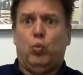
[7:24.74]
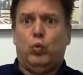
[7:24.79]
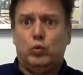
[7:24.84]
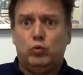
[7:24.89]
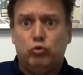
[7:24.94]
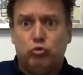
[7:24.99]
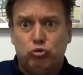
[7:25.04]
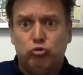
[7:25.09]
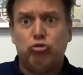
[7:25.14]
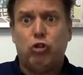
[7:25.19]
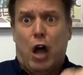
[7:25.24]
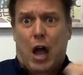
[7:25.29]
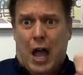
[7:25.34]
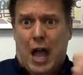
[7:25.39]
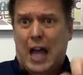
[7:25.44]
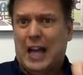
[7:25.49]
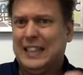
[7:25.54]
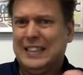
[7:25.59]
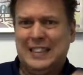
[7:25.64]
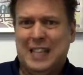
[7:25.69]
I want
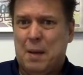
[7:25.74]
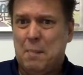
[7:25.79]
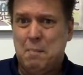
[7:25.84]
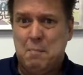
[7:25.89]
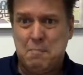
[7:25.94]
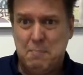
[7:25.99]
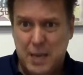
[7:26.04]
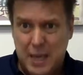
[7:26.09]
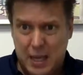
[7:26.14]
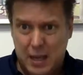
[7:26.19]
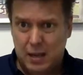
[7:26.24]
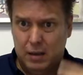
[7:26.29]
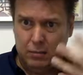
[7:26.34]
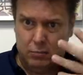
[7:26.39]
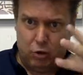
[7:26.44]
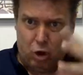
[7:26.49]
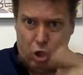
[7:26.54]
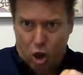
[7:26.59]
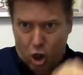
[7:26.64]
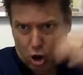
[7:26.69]
you to
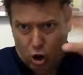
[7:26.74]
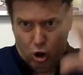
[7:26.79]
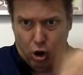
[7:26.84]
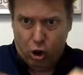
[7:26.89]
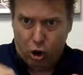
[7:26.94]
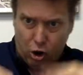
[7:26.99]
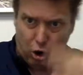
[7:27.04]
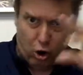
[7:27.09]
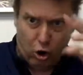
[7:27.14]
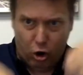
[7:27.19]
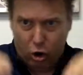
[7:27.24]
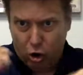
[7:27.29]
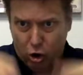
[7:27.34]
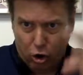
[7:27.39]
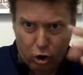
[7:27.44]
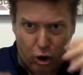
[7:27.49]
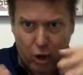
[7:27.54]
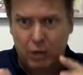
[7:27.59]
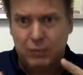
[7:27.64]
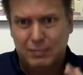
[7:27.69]
do just what I
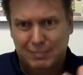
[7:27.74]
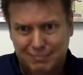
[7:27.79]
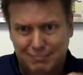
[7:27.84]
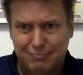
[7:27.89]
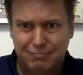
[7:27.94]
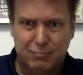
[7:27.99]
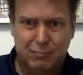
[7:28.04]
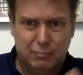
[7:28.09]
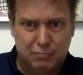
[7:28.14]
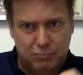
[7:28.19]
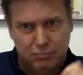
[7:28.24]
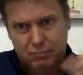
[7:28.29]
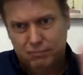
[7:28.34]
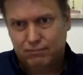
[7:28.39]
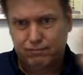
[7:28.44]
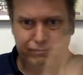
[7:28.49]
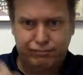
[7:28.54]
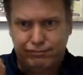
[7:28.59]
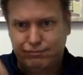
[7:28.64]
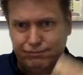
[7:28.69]
did, learn and try
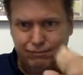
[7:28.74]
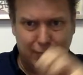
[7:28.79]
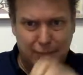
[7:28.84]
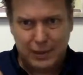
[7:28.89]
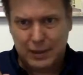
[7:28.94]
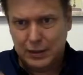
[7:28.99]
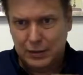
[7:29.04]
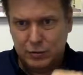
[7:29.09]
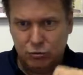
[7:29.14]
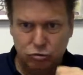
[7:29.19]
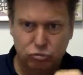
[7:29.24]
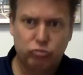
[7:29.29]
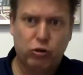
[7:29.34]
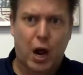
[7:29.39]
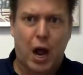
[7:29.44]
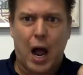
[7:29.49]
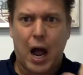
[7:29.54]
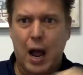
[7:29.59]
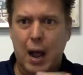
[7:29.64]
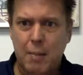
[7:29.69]
and work on
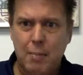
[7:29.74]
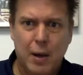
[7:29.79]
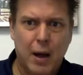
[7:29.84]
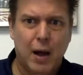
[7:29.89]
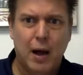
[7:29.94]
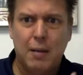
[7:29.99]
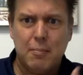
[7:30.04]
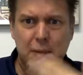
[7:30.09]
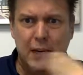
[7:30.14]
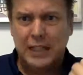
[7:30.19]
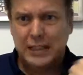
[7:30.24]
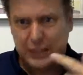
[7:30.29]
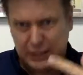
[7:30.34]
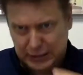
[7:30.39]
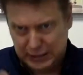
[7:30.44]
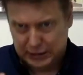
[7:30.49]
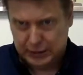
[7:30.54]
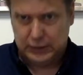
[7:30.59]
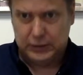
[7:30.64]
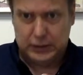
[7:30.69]
being an artist.
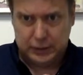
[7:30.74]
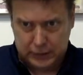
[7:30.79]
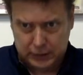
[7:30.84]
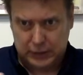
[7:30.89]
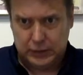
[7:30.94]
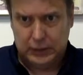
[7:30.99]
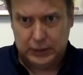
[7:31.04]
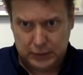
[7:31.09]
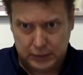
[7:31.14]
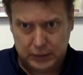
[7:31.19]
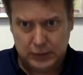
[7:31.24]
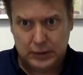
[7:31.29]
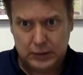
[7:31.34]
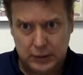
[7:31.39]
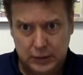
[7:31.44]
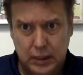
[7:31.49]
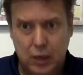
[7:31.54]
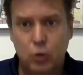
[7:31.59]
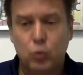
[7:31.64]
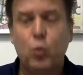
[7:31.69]
Do
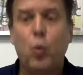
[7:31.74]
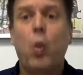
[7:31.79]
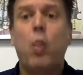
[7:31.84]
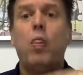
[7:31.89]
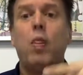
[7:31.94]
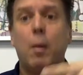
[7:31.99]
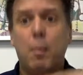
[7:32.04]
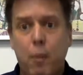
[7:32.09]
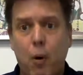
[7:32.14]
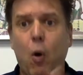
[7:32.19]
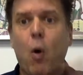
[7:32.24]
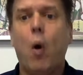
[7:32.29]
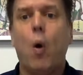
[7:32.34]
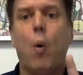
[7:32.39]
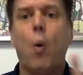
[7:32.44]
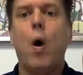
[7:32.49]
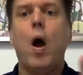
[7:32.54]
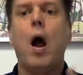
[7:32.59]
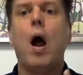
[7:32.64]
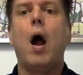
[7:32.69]
your best
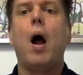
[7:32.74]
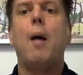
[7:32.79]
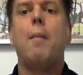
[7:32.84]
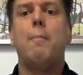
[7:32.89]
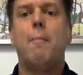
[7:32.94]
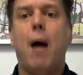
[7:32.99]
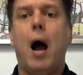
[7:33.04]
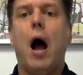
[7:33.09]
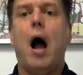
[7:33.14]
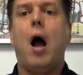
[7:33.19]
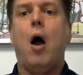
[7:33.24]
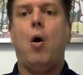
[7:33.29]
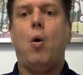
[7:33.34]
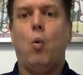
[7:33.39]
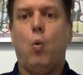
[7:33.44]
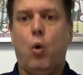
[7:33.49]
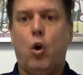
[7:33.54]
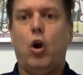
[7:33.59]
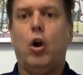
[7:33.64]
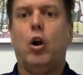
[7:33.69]
to the point
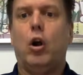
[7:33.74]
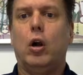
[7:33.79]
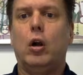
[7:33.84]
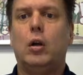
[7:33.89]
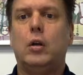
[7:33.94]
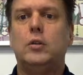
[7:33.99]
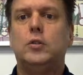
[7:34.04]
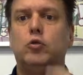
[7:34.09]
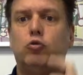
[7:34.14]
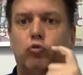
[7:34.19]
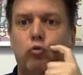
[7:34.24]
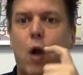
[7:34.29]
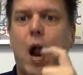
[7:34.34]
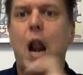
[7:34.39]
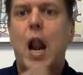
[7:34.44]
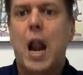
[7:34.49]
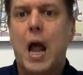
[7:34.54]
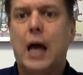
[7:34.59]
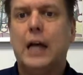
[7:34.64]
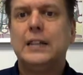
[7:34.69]
where, in
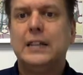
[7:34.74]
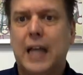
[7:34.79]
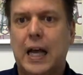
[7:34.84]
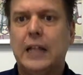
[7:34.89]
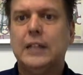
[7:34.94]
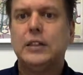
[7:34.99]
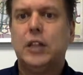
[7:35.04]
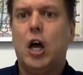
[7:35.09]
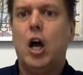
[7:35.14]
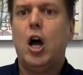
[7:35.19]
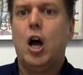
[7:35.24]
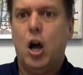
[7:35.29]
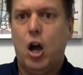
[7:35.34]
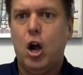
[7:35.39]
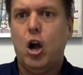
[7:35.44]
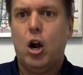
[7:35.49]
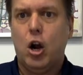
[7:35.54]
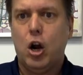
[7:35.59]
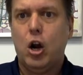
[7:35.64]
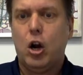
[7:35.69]
my case, my
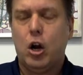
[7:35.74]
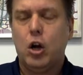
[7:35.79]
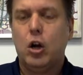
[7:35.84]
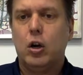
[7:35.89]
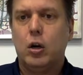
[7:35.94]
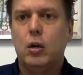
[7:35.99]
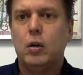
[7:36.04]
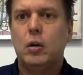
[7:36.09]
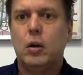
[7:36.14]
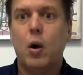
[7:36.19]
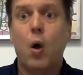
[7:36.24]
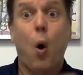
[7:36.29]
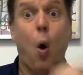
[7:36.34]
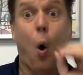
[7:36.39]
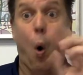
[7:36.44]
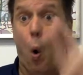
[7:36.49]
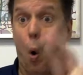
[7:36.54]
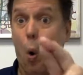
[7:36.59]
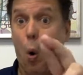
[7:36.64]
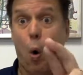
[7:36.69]
work was recognized
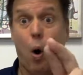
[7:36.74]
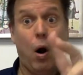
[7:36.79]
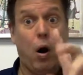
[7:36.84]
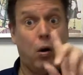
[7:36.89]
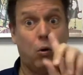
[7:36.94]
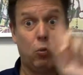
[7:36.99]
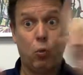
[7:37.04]
as art.